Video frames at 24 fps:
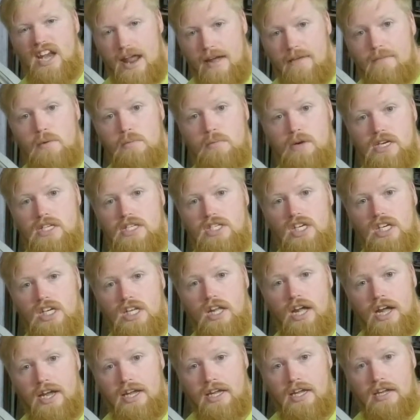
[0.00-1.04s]
Everybody's gonna
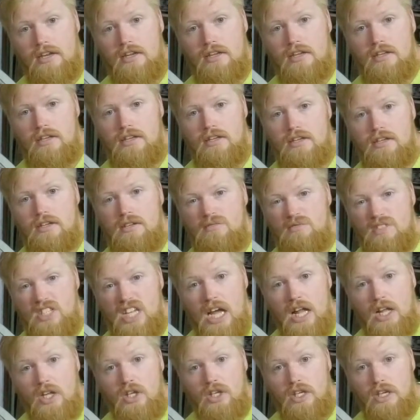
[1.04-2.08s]
like it. I'm
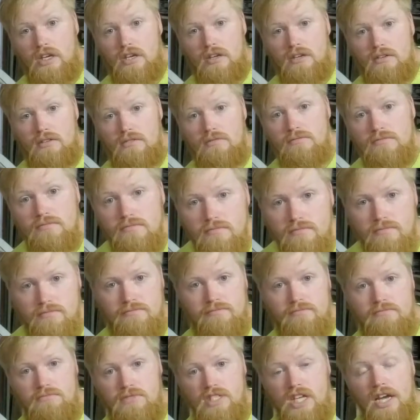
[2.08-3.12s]

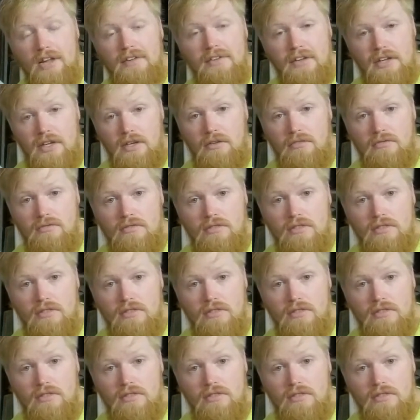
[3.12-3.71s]
telling you.